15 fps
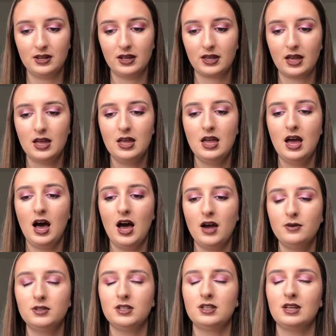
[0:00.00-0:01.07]
Like, I
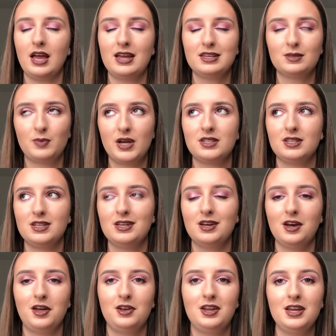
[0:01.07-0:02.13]
was expecting
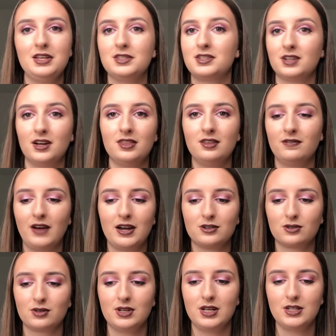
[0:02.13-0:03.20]
an Inside the
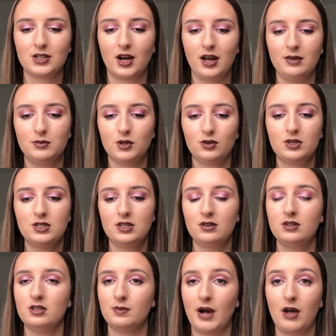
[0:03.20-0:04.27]
Factory type
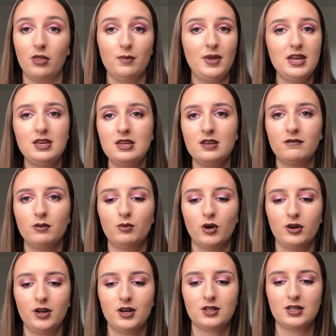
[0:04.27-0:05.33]
docuseries about the making of the
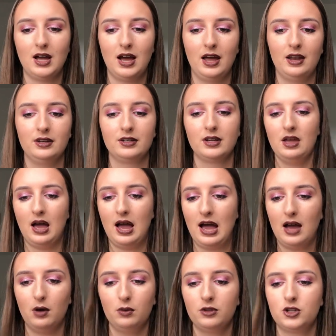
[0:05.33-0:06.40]
products and
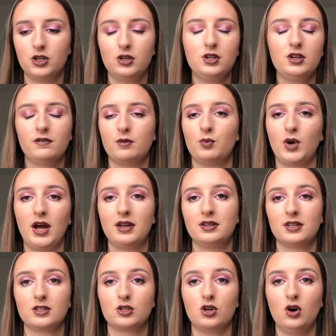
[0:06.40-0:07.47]
how the journey of the brand
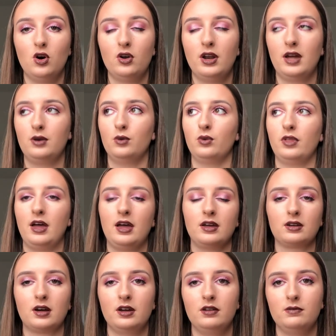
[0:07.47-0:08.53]
has gone and all their
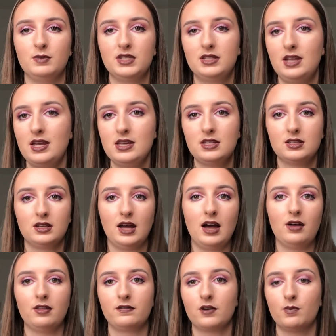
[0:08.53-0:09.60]
kind of mistakes and
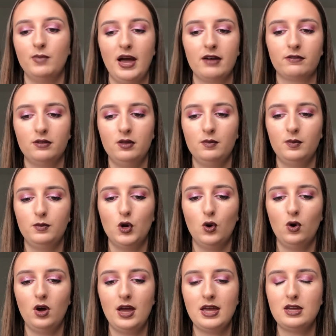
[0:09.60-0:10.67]
how they've come back from them,
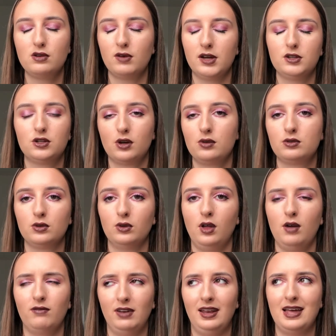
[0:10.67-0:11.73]
not a grand total
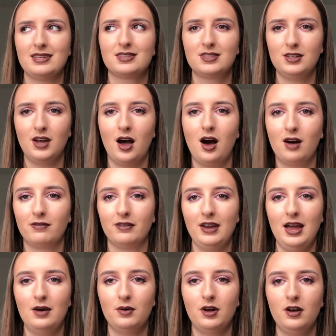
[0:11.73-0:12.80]
of less than half an
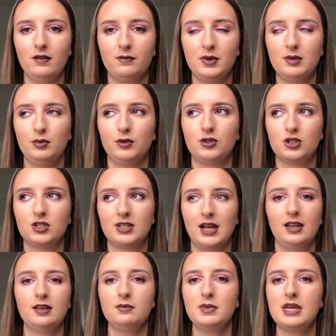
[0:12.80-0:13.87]
hour of people just
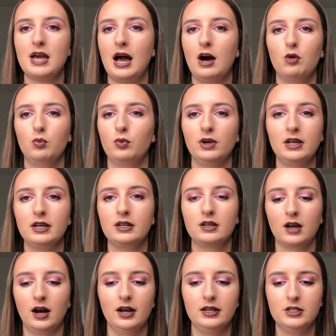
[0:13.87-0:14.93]
telling me how brilliant
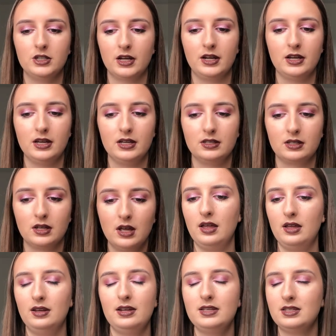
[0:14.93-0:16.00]
Kylie Jenner is.
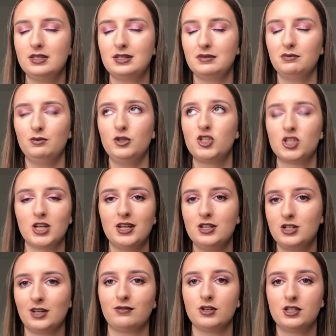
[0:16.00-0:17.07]
At least with Shane
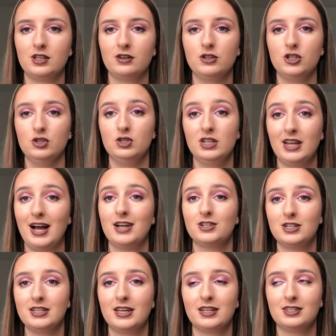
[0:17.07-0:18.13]
and Jeffree series, you did
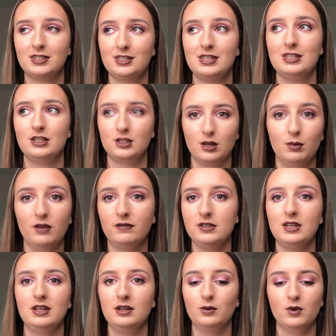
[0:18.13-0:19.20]
actually get to see some of
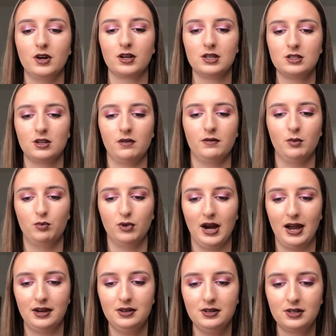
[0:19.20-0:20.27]
the inner workings of the
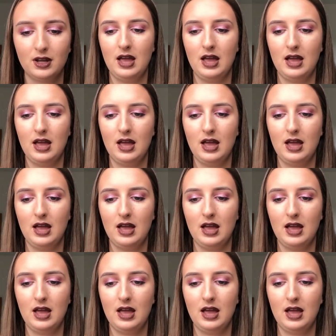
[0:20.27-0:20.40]
brand.